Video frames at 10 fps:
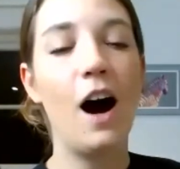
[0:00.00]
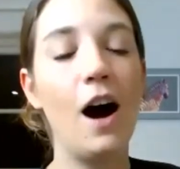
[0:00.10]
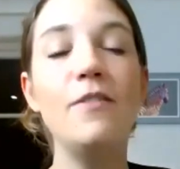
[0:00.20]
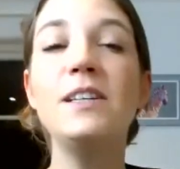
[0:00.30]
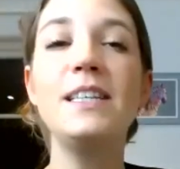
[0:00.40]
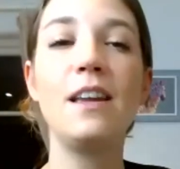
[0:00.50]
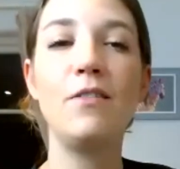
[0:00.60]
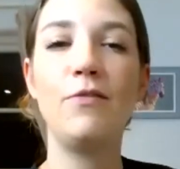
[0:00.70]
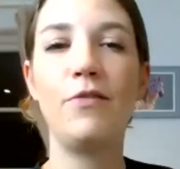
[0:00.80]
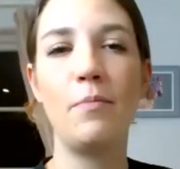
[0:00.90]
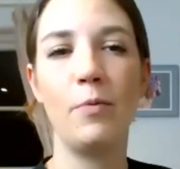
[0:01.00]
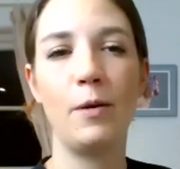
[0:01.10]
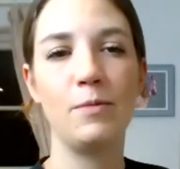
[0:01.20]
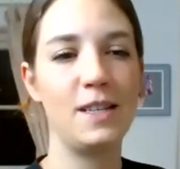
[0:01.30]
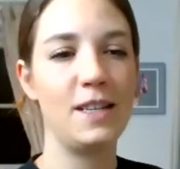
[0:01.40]
I visited in
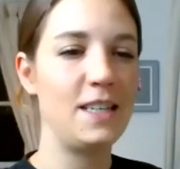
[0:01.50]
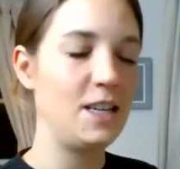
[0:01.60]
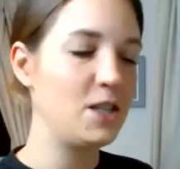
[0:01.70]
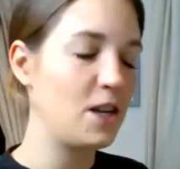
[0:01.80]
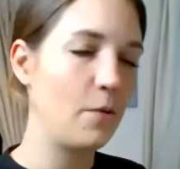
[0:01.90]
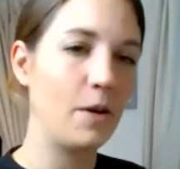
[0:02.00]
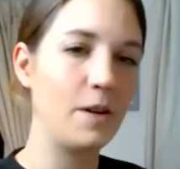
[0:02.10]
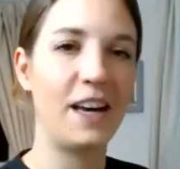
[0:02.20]
February and was in a t-shirt one